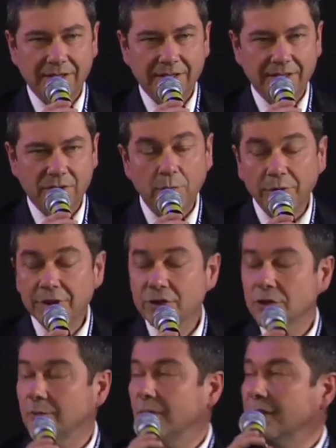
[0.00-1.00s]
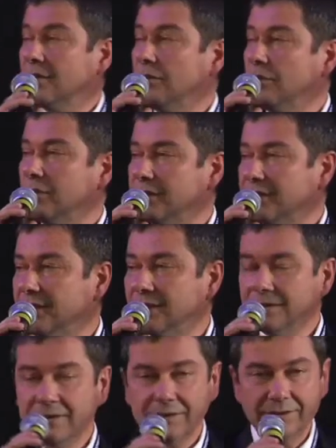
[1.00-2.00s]
uh, cooperation among all
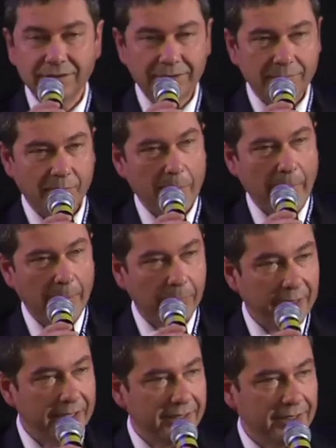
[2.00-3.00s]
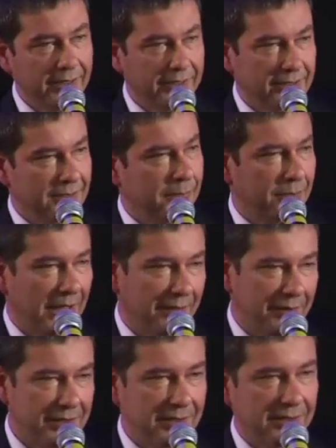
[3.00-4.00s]
the um, players,
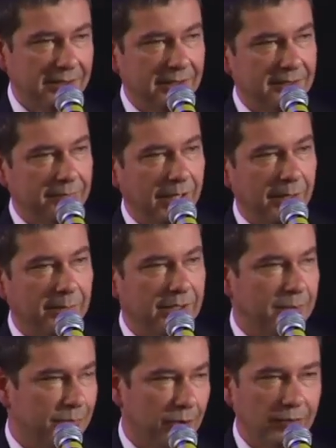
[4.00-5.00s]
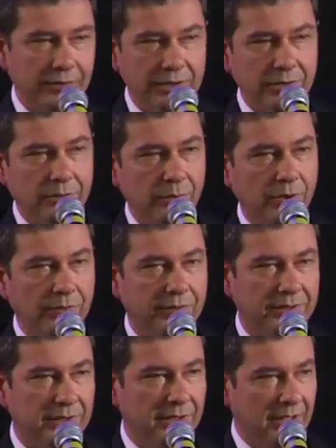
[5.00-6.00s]
private and public, profit,
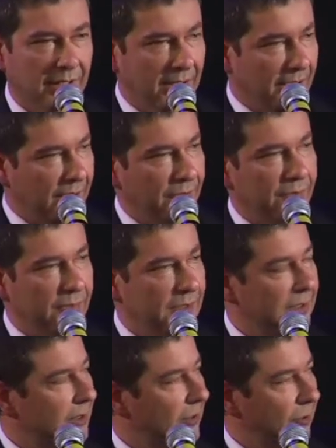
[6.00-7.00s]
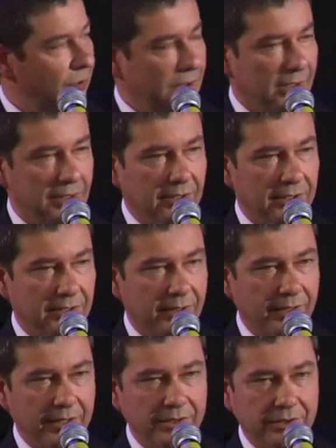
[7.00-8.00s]
non-profit, of the local uh,
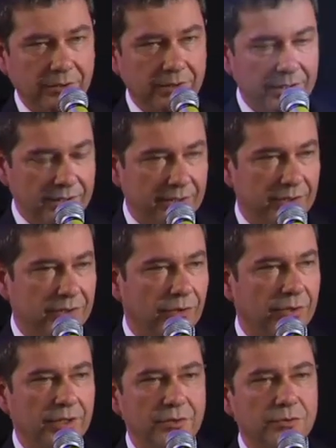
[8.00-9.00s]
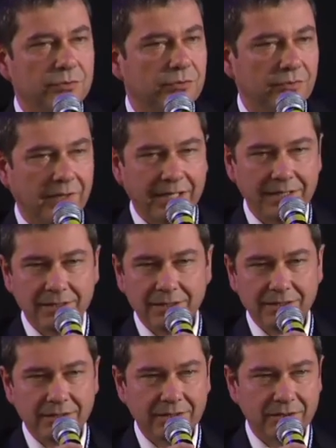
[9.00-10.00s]
territories in order to find
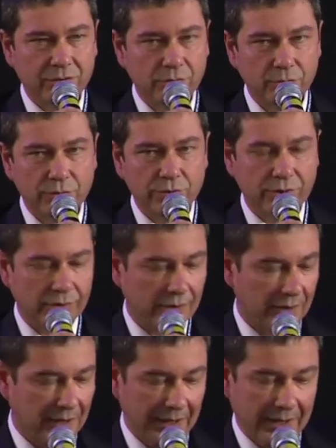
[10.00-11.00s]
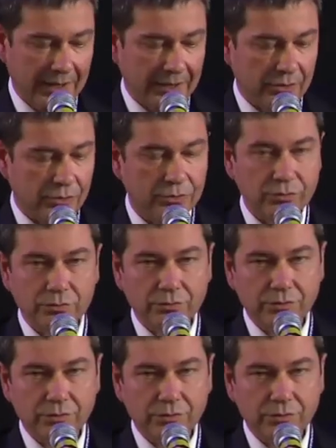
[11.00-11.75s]
a solution to